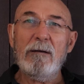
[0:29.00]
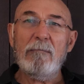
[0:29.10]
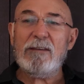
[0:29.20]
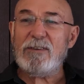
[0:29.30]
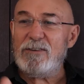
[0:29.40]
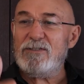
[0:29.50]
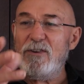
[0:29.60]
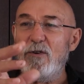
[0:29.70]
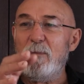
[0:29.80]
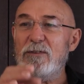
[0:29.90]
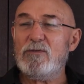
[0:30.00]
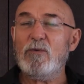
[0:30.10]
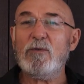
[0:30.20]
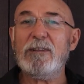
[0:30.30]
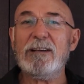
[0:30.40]
massage therapist
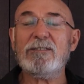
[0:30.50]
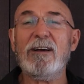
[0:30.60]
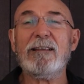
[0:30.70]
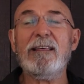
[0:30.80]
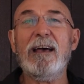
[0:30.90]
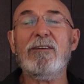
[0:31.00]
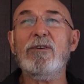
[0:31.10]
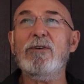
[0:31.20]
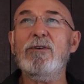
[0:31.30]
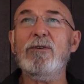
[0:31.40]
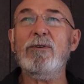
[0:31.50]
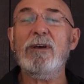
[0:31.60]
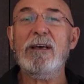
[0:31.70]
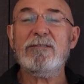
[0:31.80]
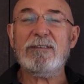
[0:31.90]
or things like that, who
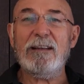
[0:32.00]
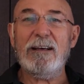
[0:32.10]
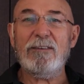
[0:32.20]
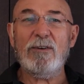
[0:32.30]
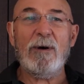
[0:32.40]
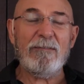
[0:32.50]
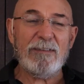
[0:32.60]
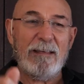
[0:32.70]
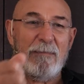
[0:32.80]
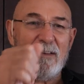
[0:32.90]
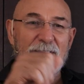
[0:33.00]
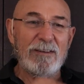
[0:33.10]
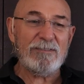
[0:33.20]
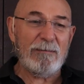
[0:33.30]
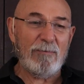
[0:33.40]
said that, you know, after they
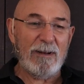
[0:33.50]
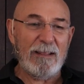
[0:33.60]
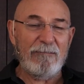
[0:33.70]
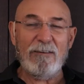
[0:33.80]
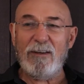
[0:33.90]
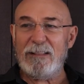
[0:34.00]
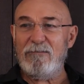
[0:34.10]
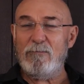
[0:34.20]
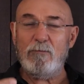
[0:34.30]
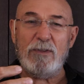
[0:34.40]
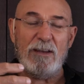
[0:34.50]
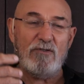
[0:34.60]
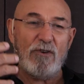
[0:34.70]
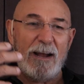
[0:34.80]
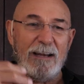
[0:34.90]
massage somebody, they feel like they're
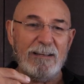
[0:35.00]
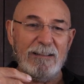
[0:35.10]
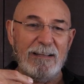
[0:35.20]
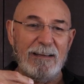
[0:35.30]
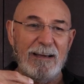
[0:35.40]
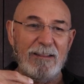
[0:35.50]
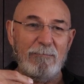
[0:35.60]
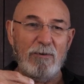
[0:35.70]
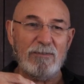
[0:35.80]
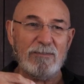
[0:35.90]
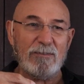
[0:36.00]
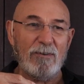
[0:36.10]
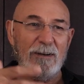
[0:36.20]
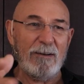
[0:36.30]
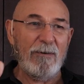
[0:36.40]
drained, and the other person's
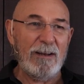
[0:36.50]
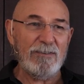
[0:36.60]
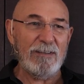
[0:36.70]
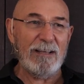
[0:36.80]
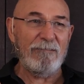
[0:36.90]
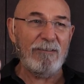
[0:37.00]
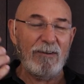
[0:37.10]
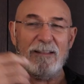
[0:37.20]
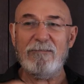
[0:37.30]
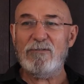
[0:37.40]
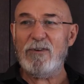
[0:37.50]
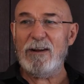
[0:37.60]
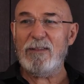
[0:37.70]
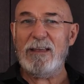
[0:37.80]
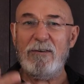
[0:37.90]
got all their energy, and they feel like their
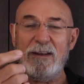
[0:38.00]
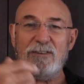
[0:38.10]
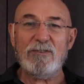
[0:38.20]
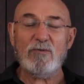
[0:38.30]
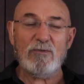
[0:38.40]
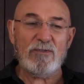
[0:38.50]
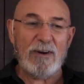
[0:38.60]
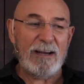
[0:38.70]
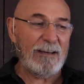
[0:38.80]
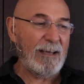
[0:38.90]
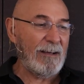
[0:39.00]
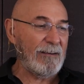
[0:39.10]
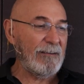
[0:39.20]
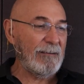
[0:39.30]
energy is all drained out.